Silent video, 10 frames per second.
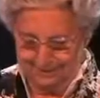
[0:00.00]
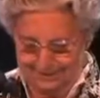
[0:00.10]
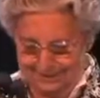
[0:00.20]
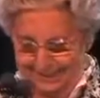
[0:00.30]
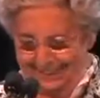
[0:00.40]

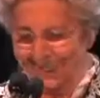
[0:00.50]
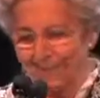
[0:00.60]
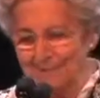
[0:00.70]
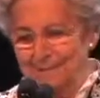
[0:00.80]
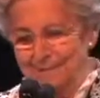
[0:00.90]
doing. They
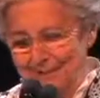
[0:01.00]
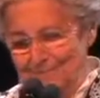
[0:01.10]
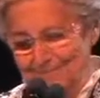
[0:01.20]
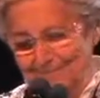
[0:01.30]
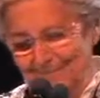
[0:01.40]
were funny.
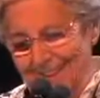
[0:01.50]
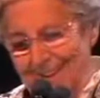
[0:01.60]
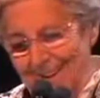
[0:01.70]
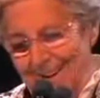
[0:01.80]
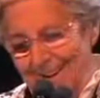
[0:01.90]

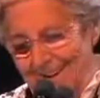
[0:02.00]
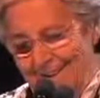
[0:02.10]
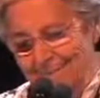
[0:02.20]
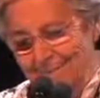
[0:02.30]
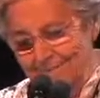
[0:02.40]

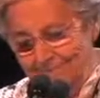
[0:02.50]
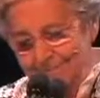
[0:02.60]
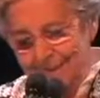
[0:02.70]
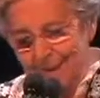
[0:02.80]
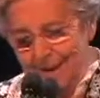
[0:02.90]
Um,
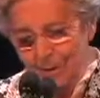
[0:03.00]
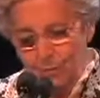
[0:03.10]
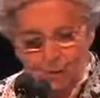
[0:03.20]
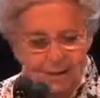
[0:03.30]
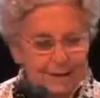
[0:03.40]

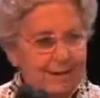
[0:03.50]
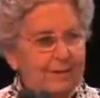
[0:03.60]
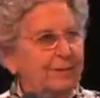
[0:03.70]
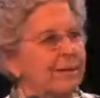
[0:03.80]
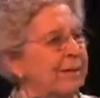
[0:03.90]
what
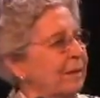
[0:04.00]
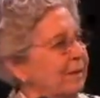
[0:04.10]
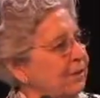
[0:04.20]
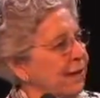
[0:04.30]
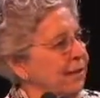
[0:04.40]
other
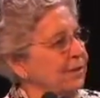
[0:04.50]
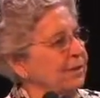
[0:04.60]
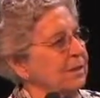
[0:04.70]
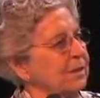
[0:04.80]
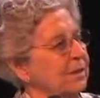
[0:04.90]

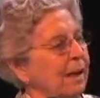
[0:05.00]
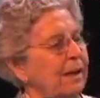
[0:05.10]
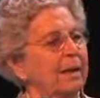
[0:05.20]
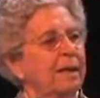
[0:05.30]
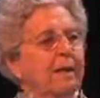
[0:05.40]
changes? I,
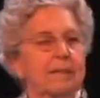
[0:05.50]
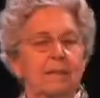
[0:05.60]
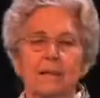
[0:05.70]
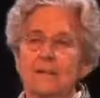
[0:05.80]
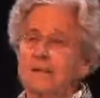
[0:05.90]
I,
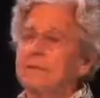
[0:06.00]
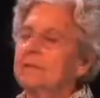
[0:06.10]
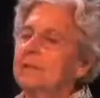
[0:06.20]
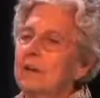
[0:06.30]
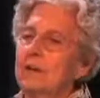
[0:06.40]
I, don't
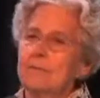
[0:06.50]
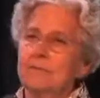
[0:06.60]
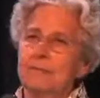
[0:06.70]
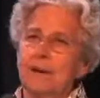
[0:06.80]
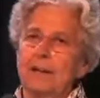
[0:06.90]
know.
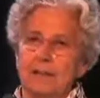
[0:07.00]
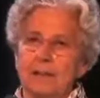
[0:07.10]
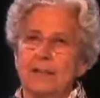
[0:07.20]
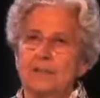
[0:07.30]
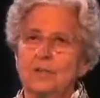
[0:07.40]
Ray
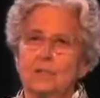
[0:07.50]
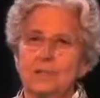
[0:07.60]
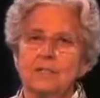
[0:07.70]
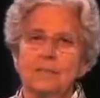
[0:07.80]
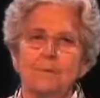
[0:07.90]
Ehrlich told the
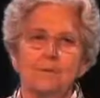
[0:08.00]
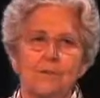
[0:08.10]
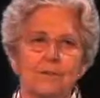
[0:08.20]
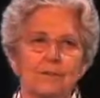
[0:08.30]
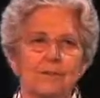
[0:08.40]
same
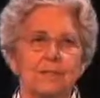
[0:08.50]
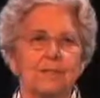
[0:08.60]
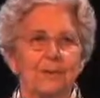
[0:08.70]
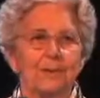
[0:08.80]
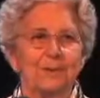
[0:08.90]
jokes that he
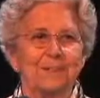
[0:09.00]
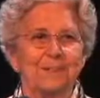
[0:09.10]
always